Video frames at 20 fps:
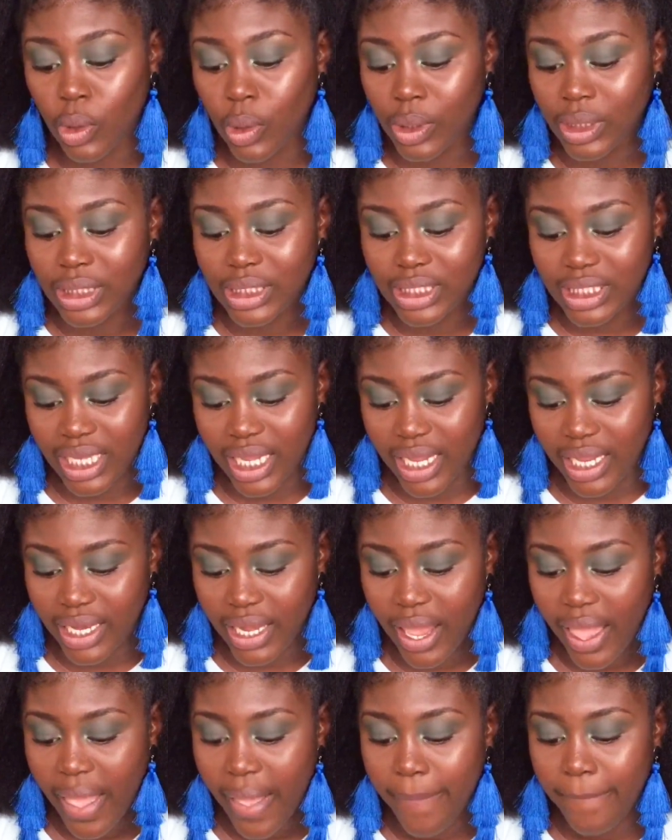
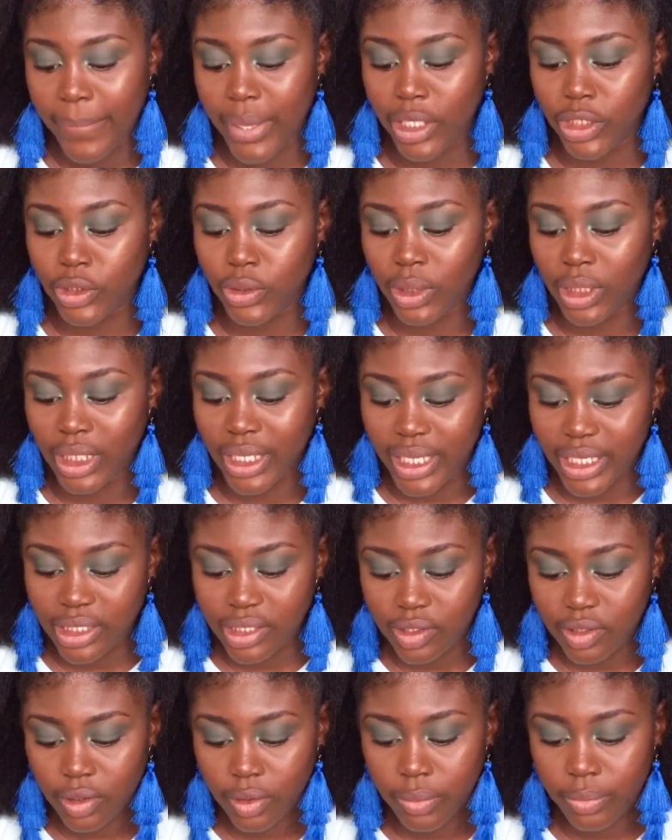contain
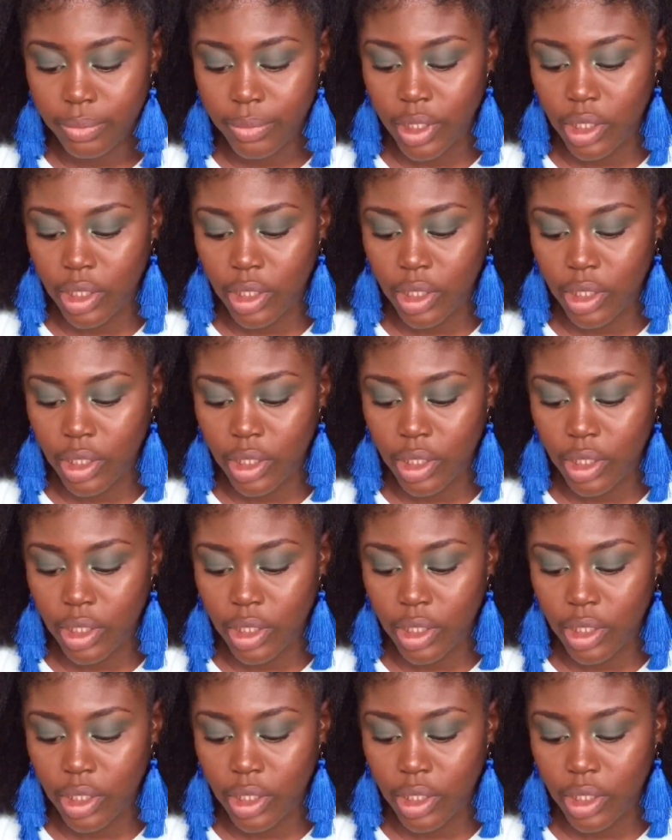petrolatum,